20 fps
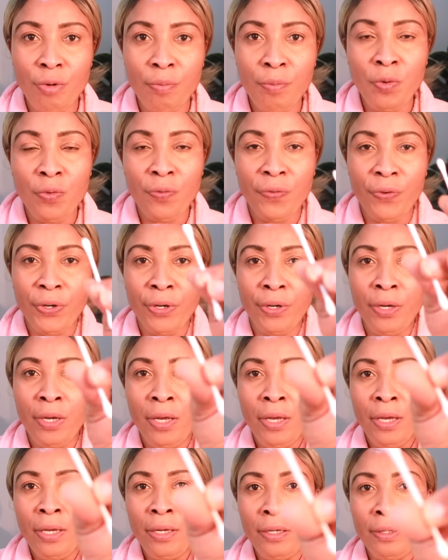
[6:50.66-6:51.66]
remover,
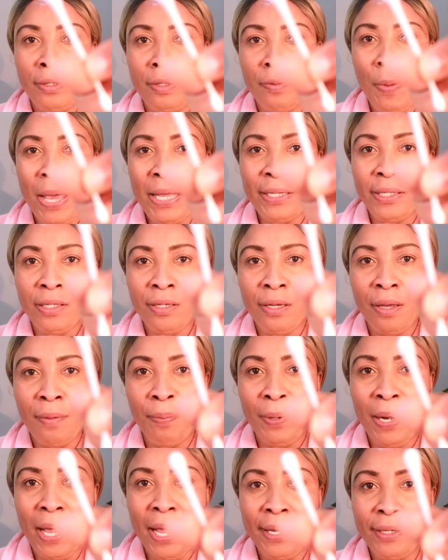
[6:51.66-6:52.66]
it's best to
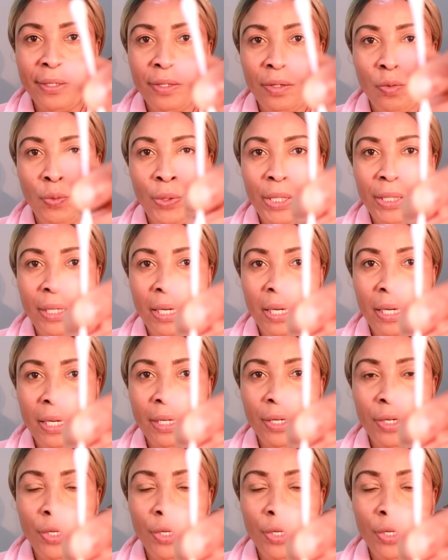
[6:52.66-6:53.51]
apply it with a